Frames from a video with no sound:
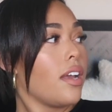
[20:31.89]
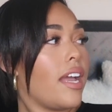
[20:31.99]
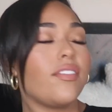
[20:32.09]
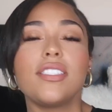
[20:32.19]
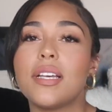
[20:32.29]

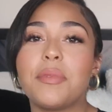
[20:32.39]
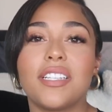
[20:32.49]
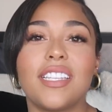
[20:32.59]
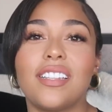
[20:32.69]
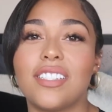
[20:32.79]
Every time
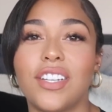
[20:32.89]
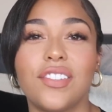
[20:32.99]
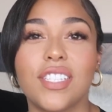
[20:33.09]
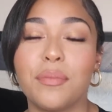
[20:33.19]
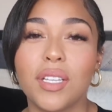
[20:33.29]
I say the
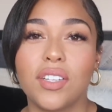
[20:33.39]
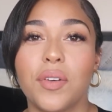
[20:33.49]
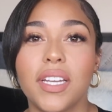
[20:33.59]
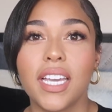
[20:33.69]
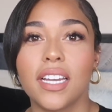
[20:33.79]
start of something
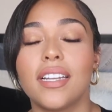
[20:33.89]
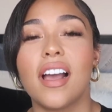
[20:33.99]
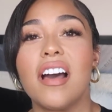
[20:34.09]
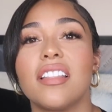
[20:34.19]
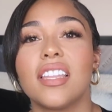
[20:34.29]
new, I can't
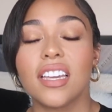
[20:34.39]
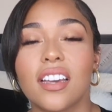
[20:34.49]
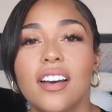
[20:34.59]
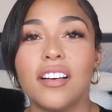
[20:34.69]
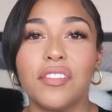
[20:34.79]
not
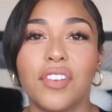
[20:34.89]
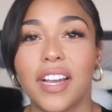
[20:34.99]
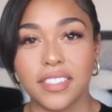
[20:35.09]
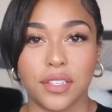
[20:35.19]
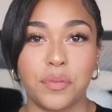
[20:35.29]
think of
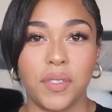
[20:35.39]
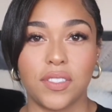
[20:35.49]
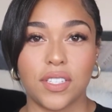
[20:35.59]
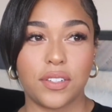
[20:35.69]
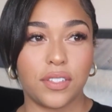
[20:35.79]
High School
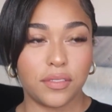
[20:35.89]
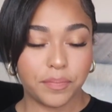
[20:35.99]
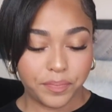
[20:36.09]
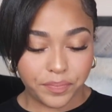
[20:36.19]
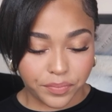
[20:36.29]
Musical.